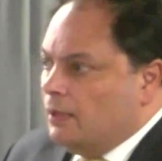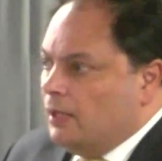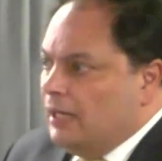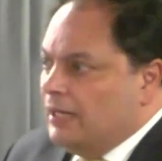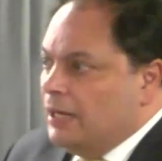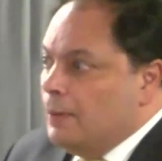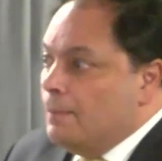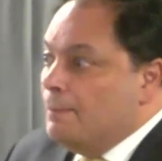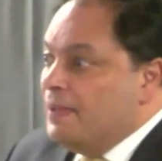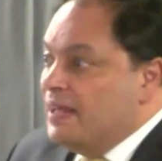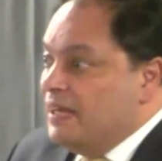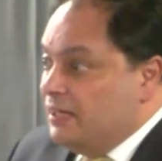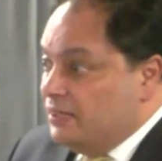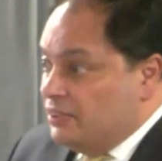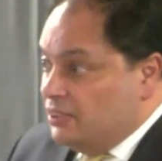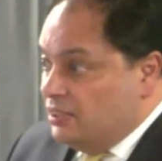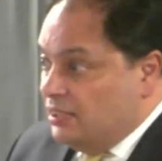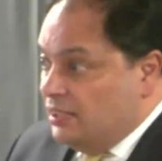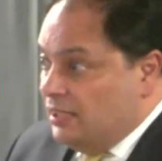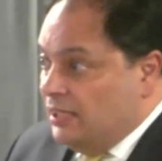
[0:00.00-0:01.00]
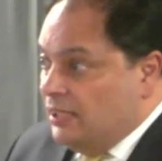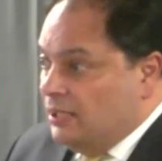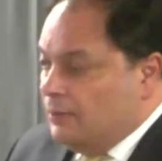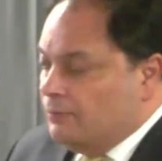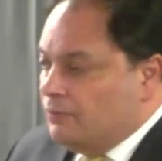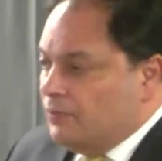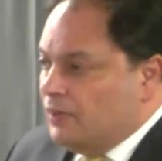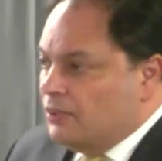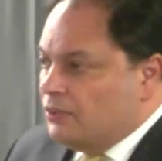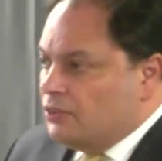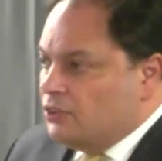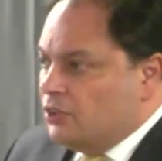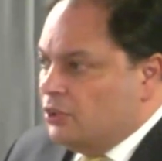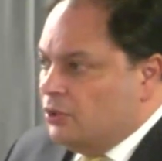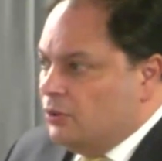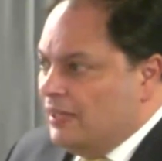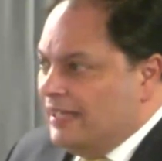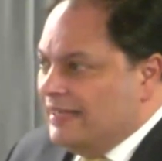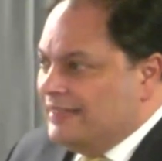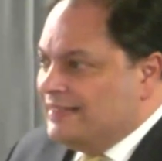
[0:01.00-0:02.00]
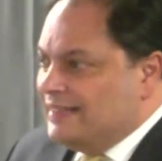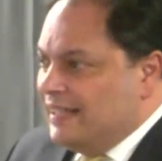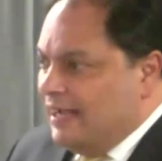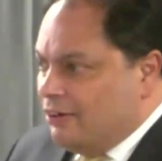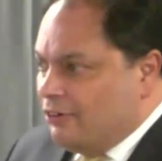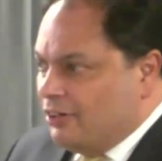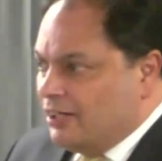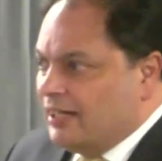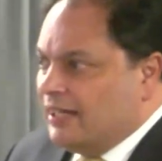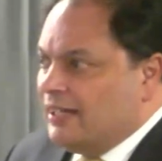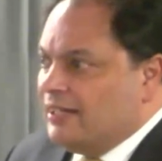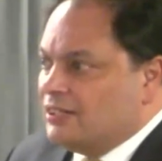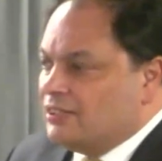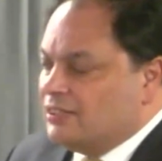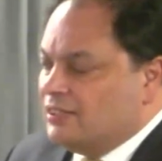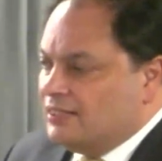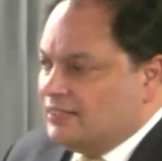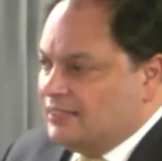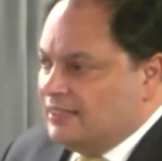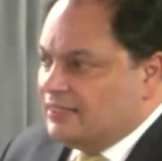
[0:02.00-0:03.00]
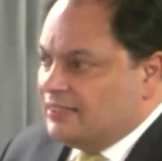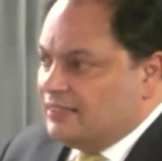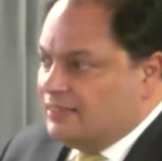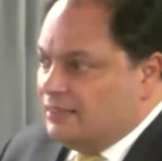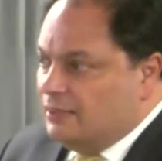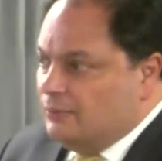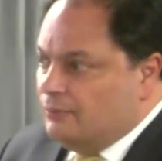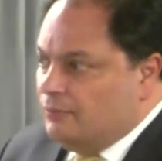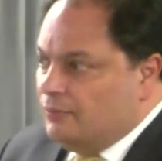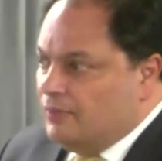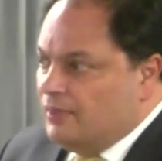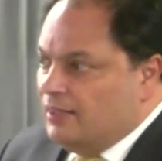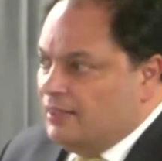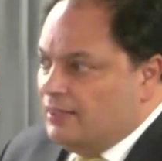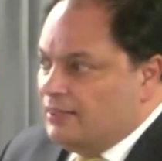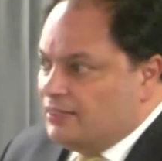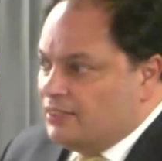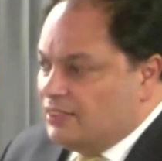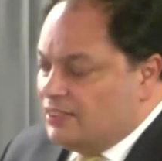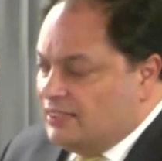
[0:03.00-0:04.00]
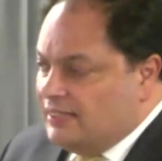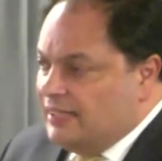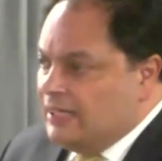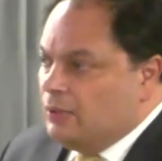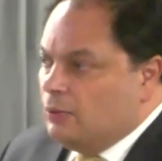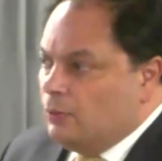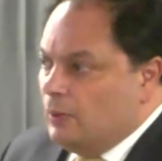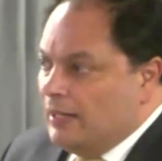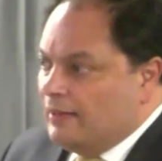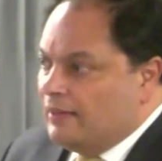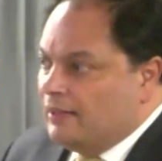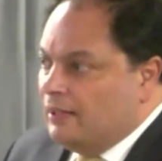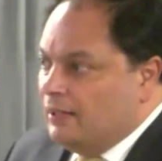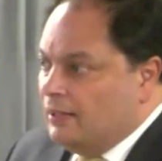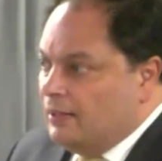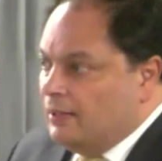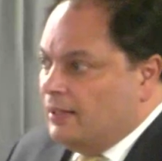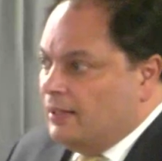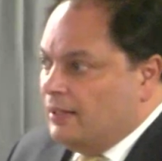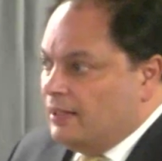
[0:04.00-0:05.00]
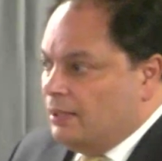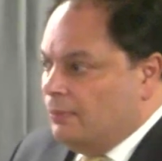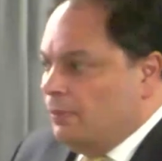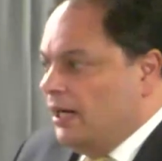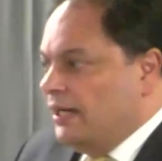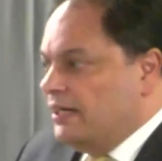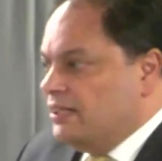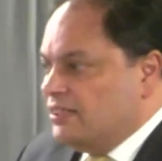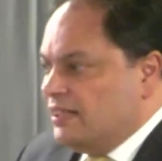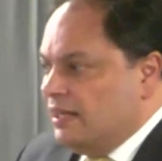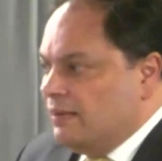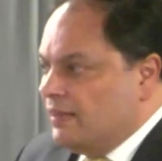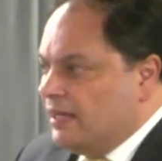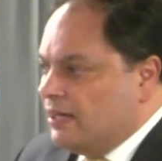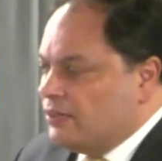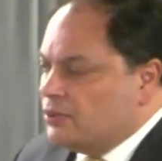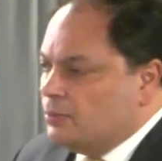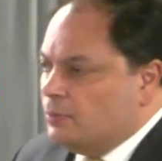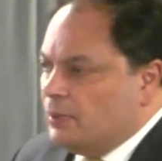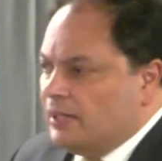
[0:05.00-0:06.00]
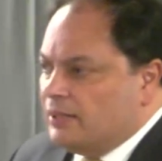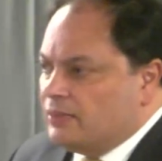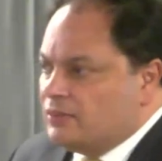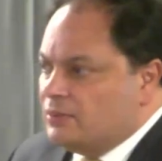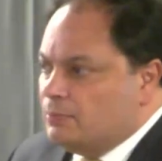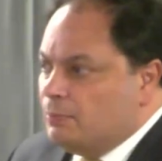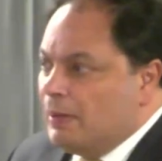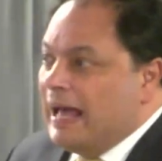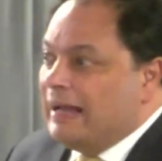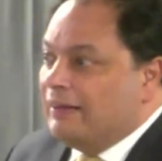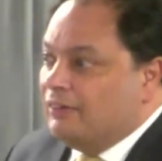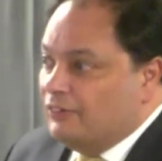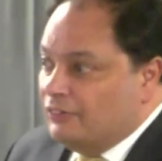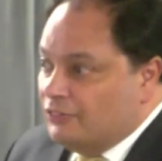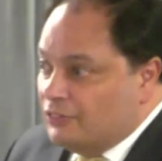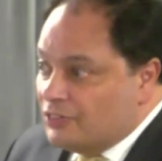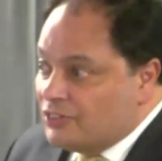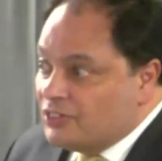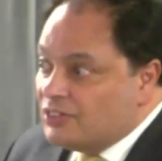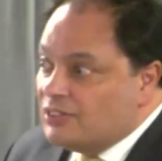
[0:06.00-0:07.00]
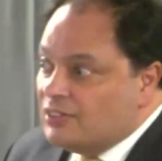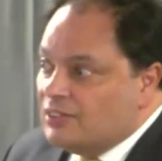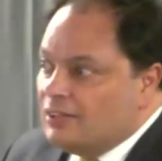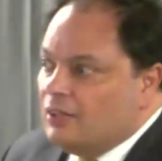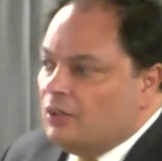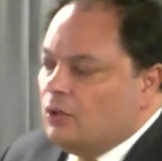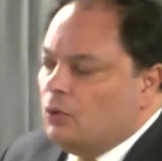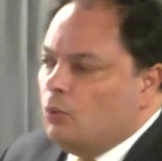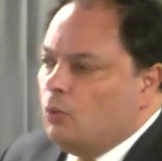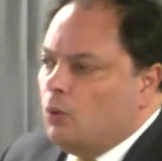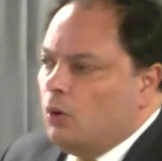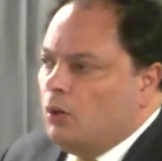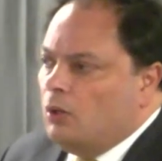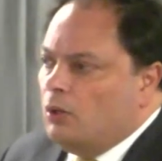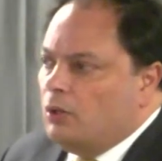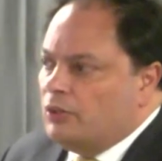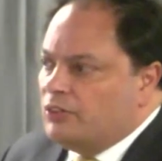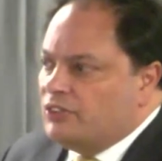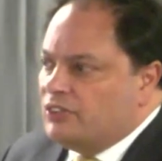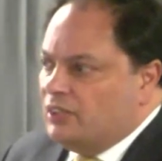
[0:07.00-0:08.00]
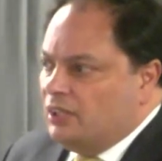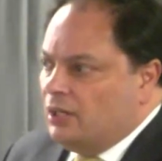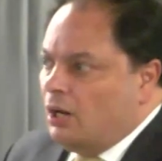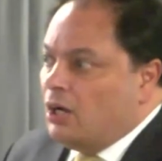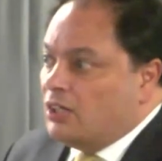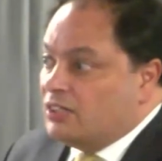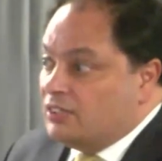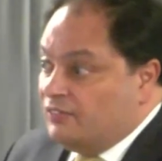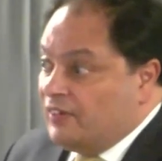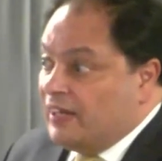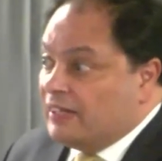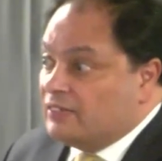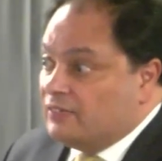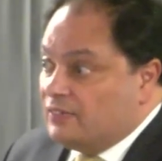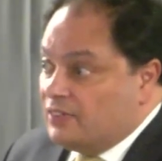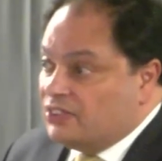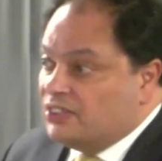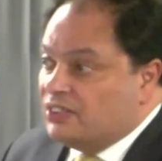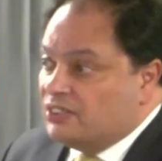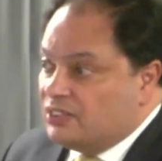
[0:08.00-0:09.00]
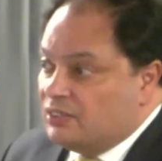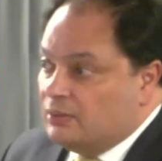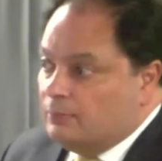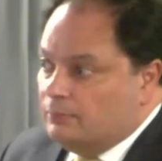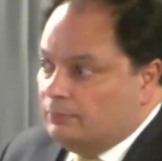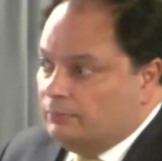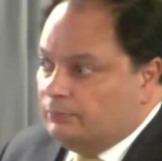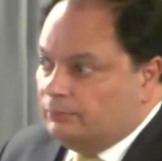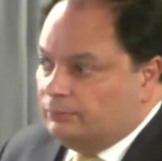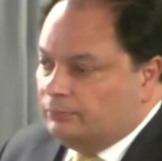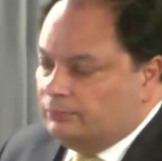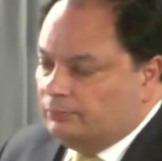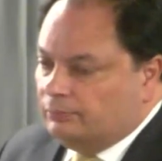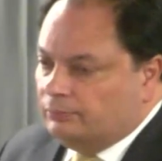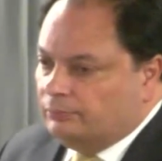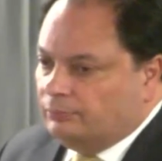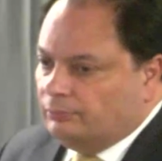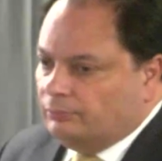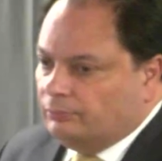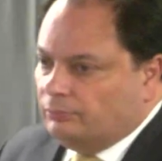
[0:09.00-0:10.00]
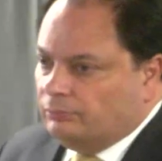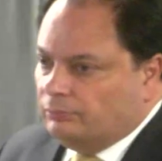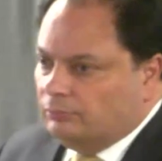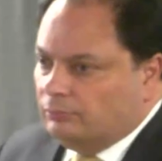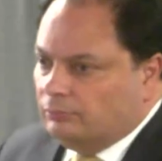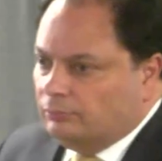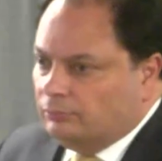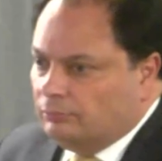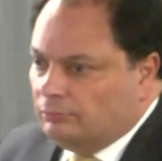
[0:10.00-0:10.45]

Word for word: an ability to interrogate the system to see whether the minus yeah. ten thousand pounds balance was an artifact of the system? Yeah. I